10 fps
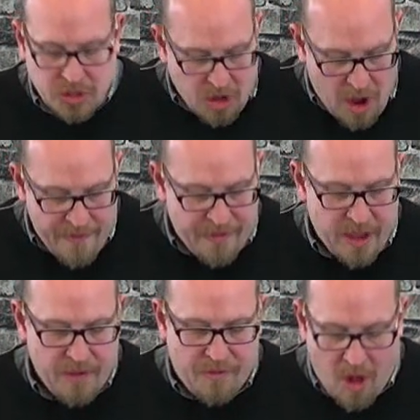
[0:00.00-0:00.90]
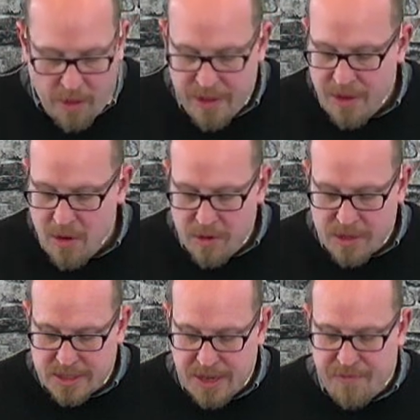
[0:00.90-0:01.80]
scoffing, following their own
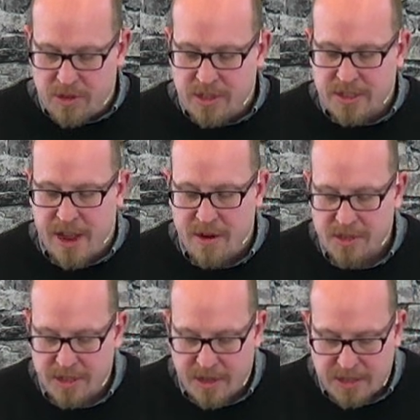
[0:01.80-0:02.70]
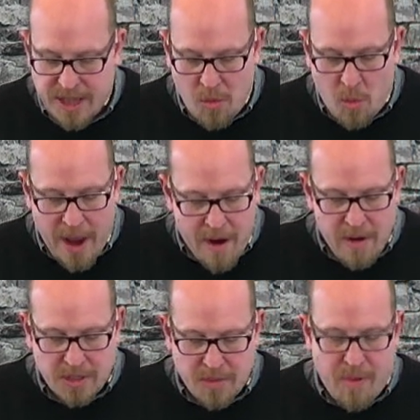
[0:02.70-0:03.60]
deceitful desires, and they'll say,
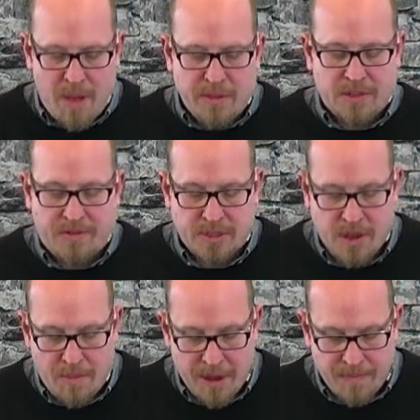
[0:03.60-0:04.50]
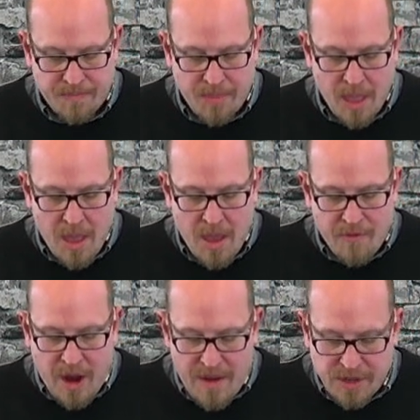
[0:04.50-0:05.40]
Where is the promise of his coming?
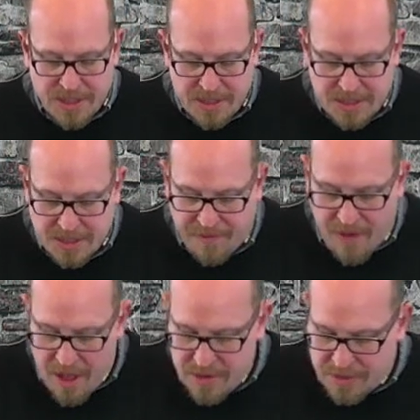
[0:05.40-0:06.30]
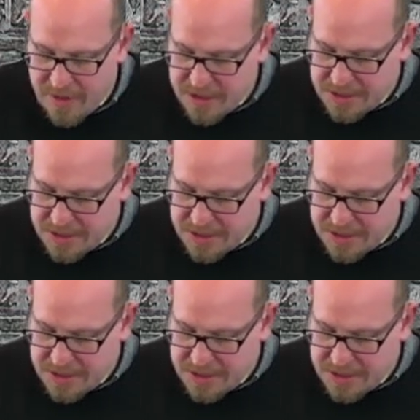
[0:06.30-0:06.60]
For ever since the fathers fell